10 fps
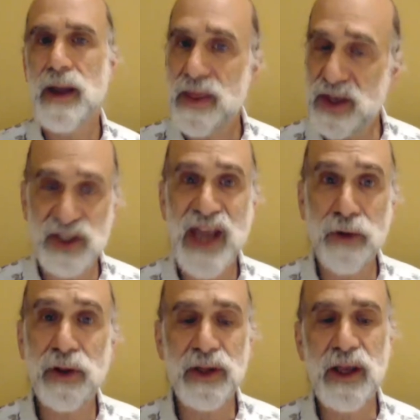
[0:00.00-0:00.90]
This is
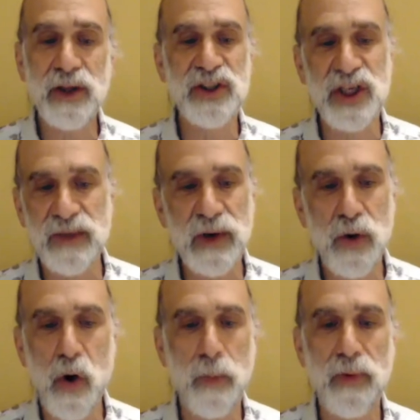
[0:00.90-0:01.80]
how the legal system
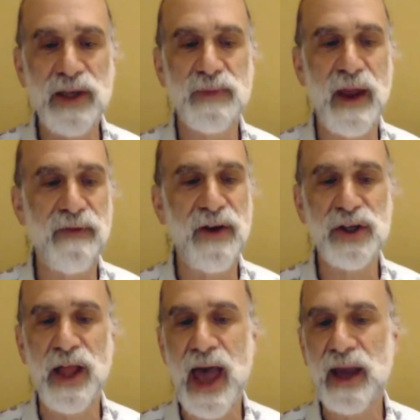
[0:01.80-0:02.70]
incorporates
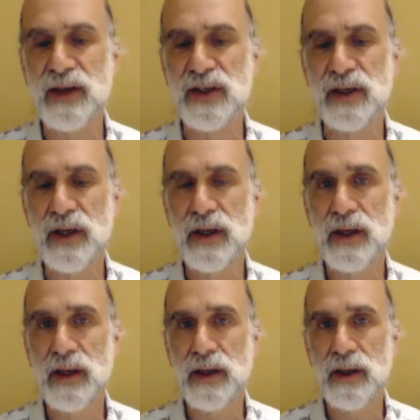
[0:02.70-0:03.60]
beneficial hacks.
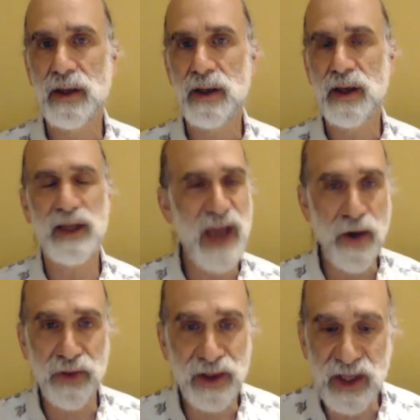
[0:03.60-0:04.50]
It's
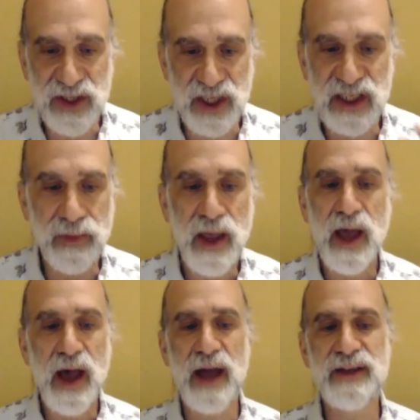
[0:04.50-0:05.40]
how the system
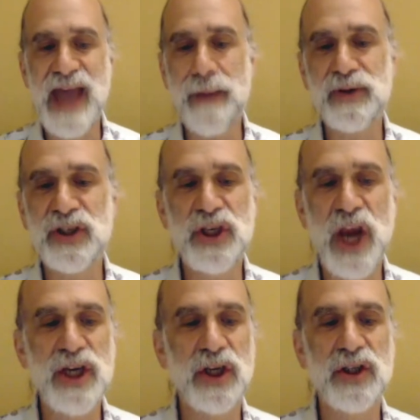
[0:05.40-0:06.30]
adapts to
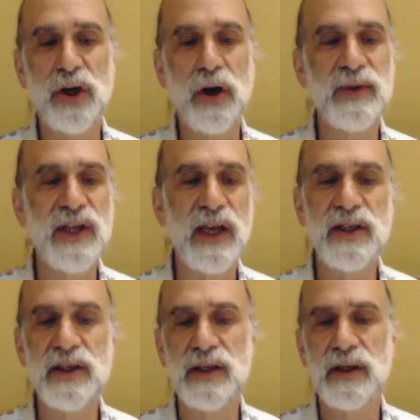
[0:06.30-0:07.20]
changing
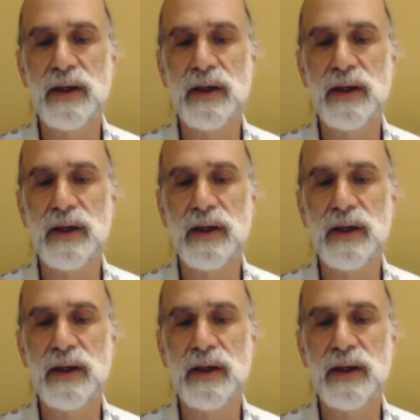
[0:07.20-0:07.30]
circumstances.